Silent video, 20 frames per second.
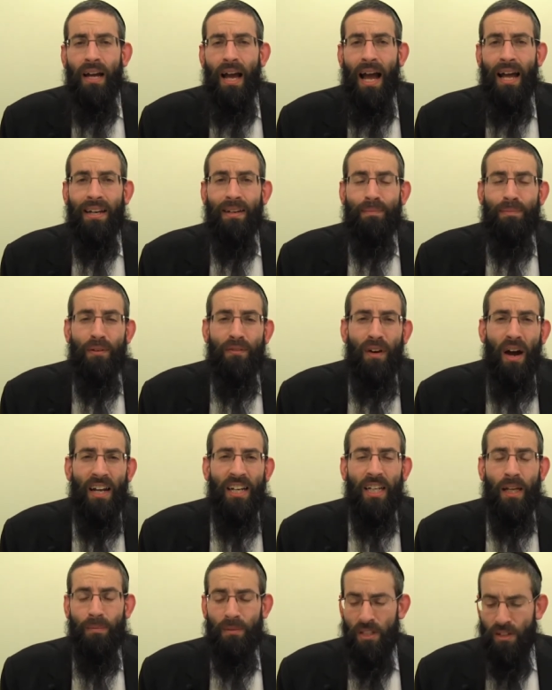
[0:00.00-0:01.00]
and
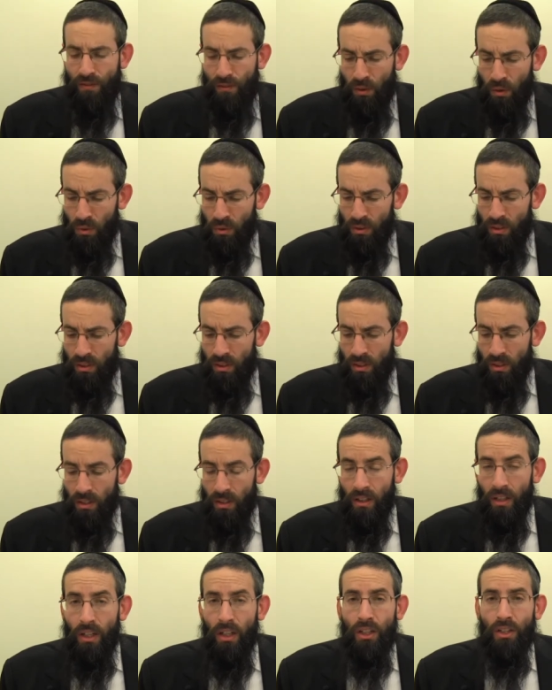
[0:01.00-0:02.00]
providing him this food
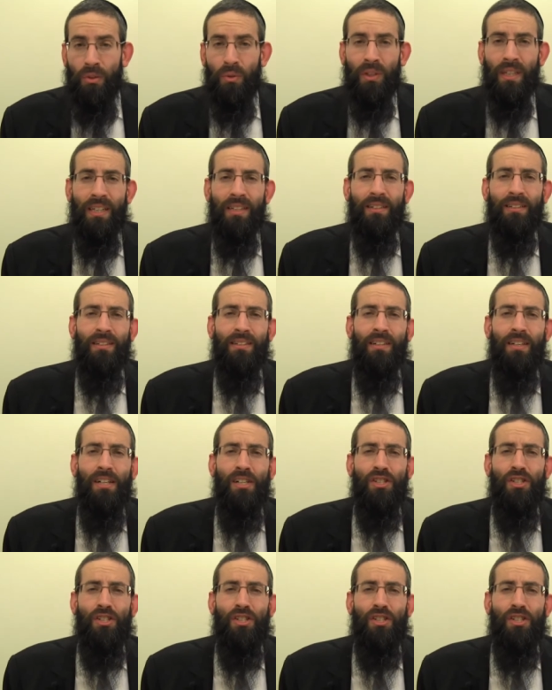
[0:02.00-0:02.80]
to eat.